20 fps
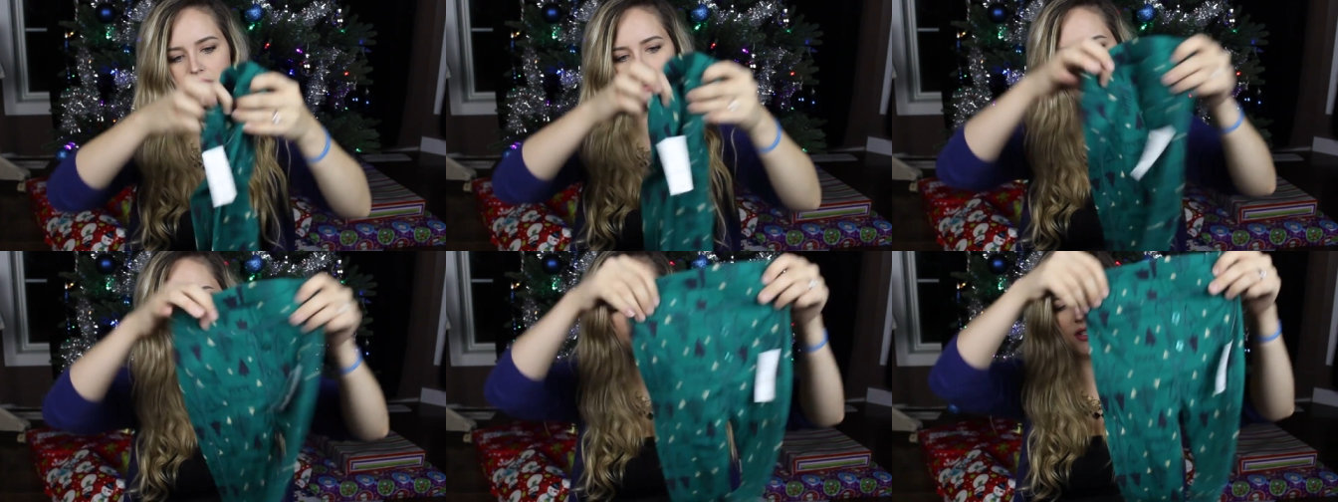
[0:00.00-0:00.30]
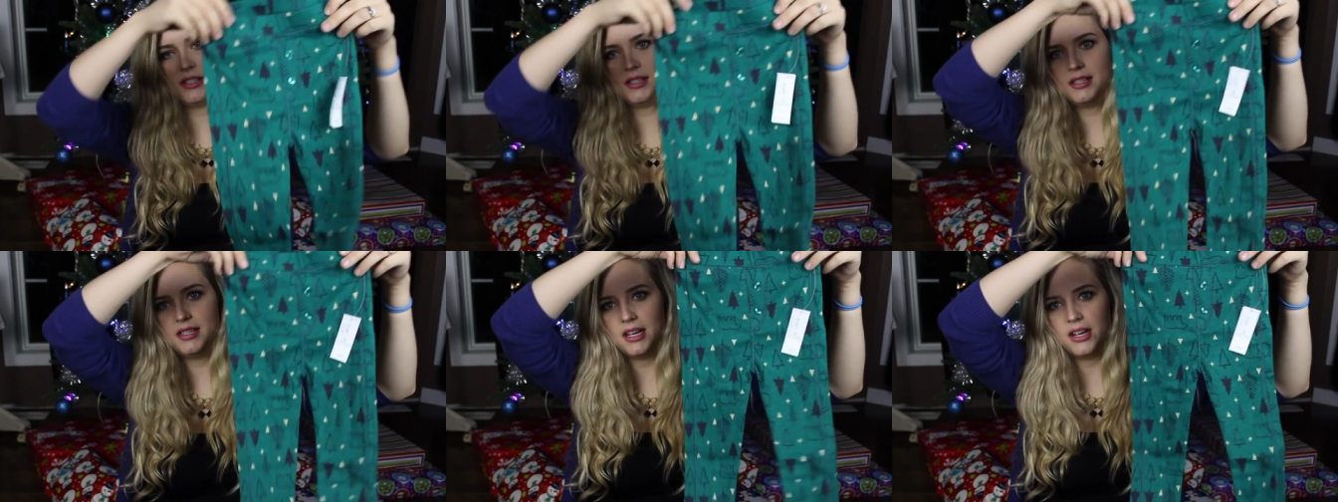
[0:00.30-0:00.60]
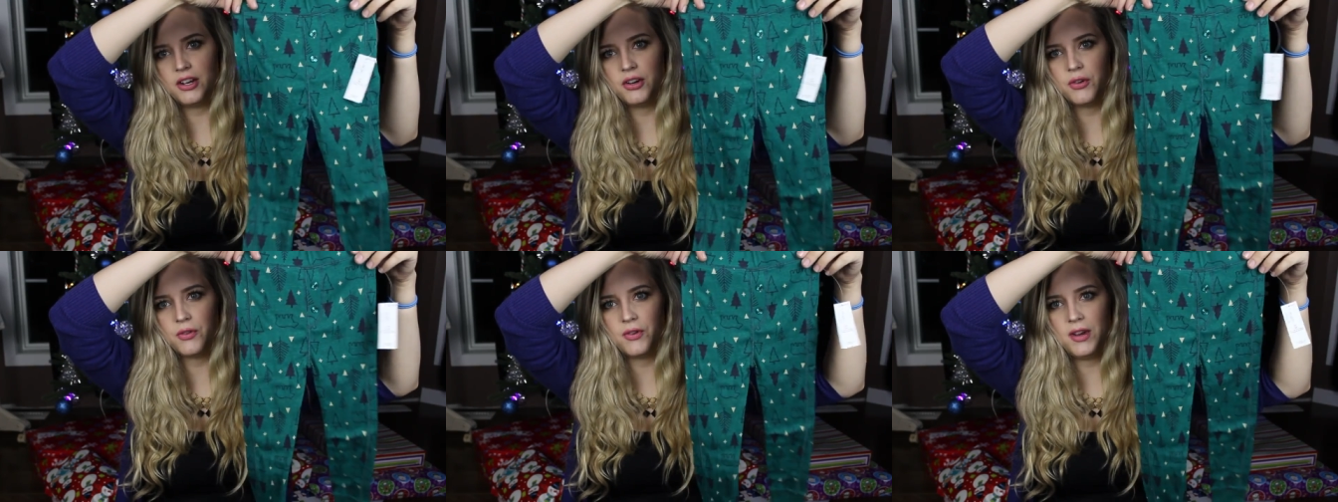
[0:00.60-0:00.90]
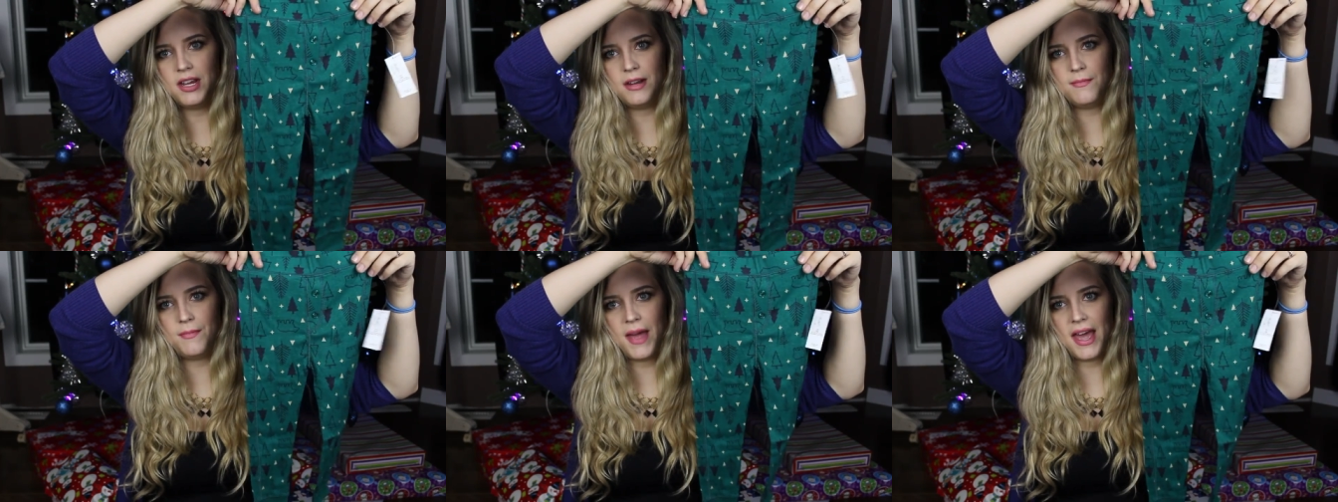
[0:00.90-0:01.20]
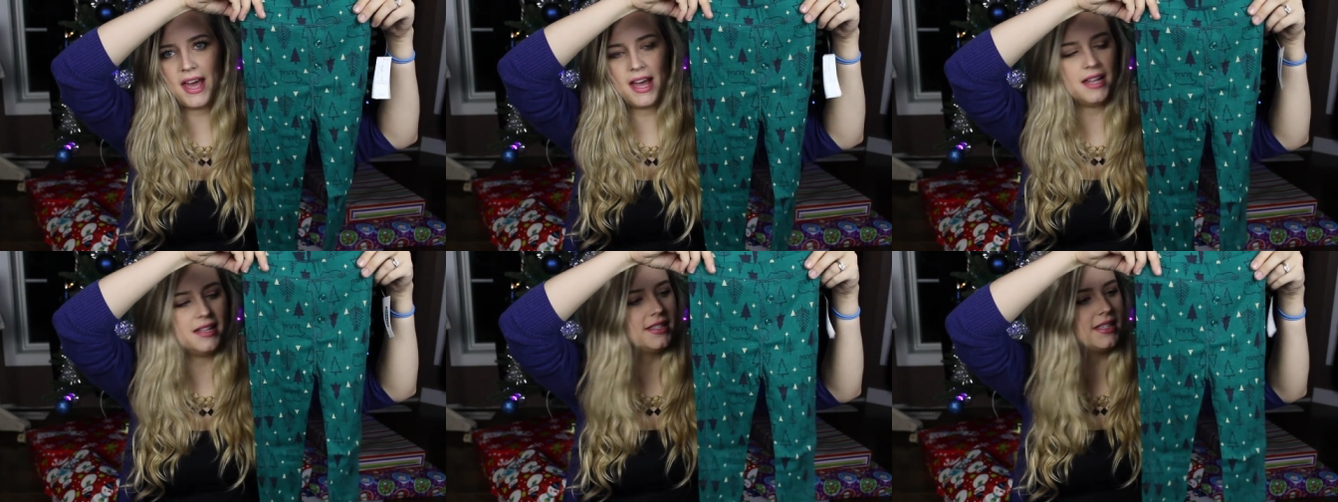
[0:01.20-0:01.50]
and they're just green
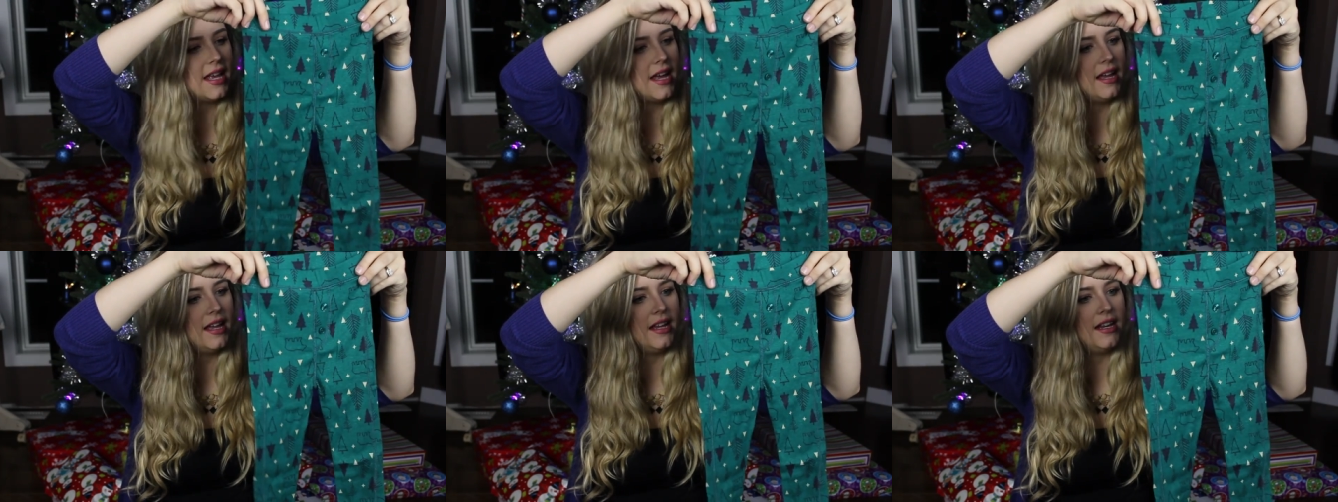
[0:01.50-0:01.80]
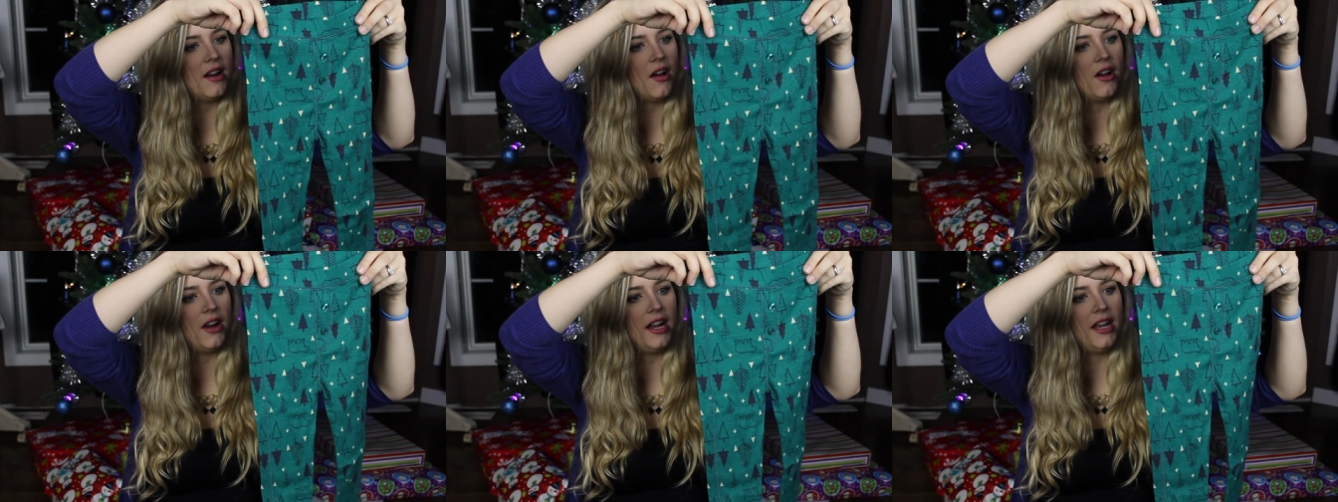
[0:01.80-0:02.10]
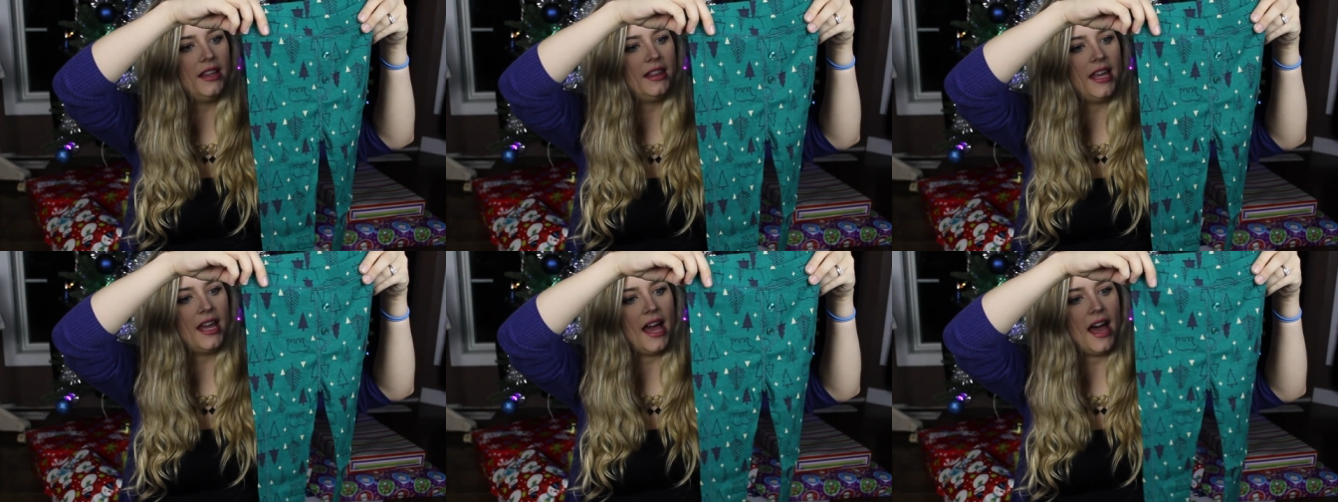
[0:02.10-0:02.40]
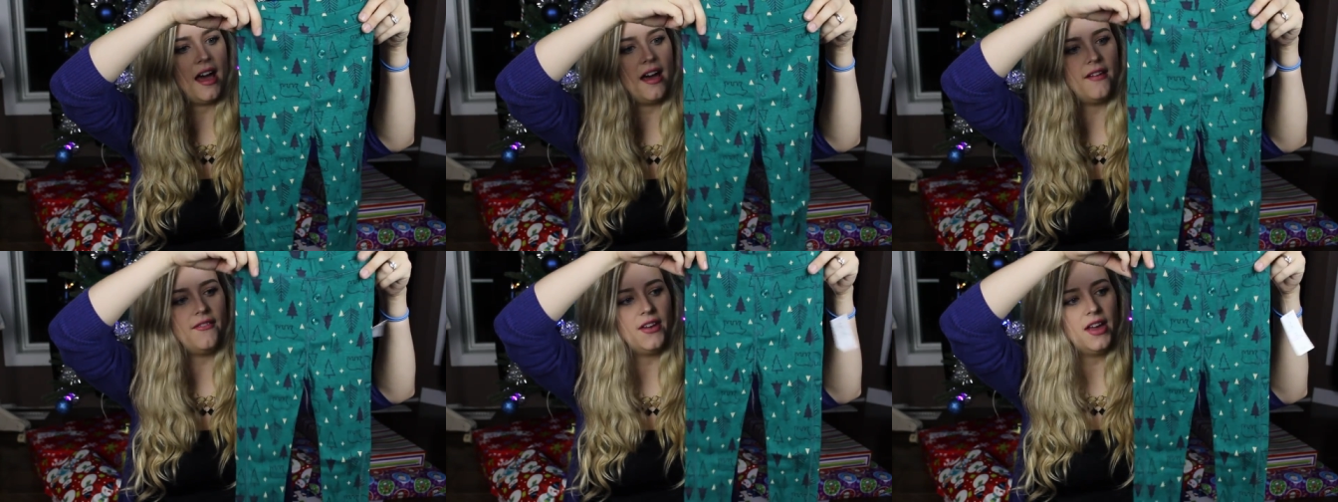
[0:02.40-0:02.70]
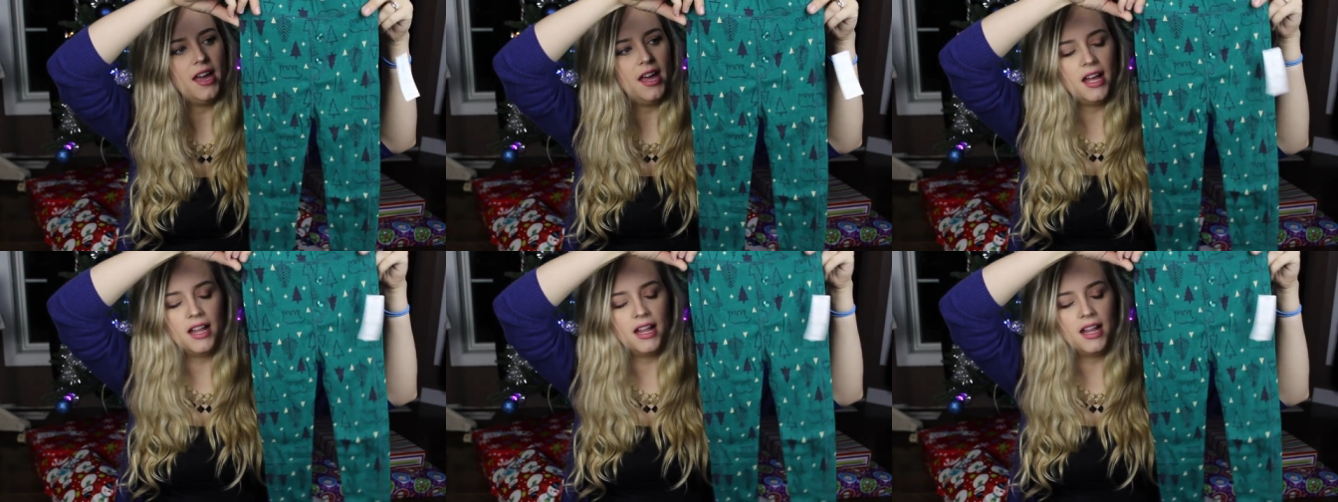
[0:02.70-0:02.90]
pants, and on it they have